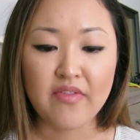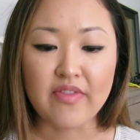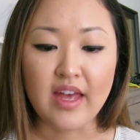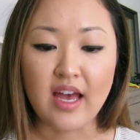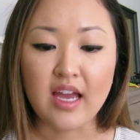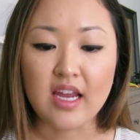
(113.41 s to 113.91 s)

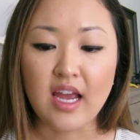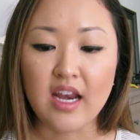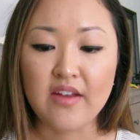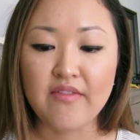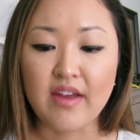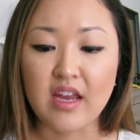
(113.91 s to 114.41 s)
that
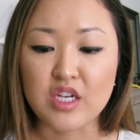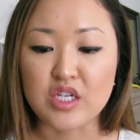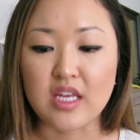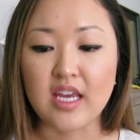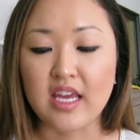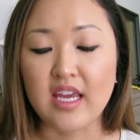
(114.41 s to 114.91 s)
kind of
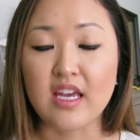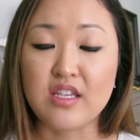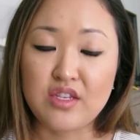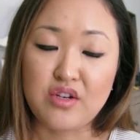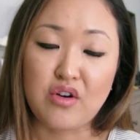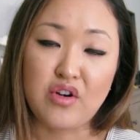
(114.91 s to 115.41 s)
actually, I guess,
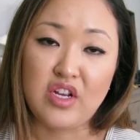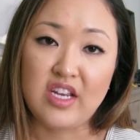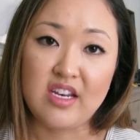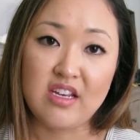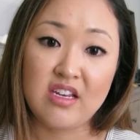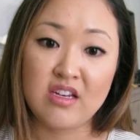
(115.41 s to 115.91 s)
started